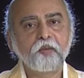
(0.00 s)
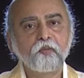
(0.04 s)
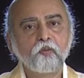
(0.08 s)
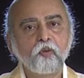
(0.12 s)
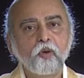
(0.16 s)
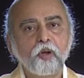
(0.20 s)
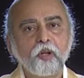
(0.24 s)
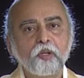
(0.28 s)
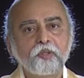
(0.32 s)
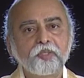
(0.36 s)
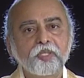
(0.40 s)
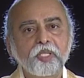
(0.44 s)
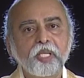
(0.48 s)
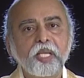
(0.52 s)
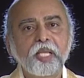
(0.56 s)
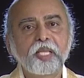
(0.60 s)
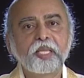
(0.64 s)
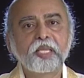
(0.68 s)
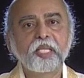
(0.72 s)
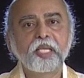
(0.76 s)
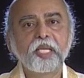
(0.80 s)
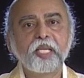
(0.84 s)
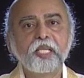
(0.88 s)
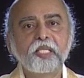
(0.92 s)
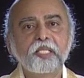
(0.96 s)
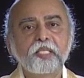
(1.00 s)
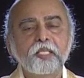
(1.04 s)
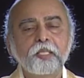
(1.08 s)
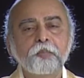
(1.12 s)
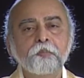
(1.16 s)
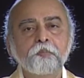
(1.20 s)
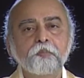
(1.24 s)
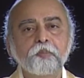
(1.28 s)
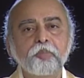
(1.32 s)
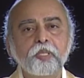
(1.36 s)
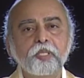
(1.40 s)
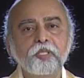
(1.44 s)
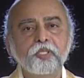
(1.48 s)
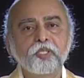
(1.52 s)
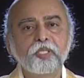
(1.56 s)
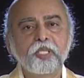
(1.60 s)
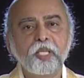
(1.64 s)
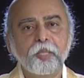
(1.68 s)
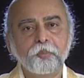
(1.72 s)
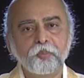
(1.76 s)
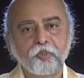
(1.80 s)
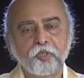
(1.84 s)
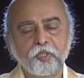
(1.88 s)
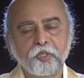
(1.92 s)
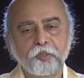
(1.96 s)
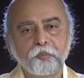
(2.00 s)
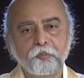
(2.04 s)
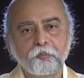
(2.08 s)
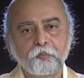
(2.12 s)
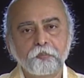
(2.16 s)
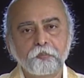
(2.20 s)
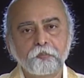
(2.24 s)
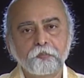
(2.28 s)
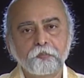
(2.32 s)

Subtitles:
involves 3 simple steps.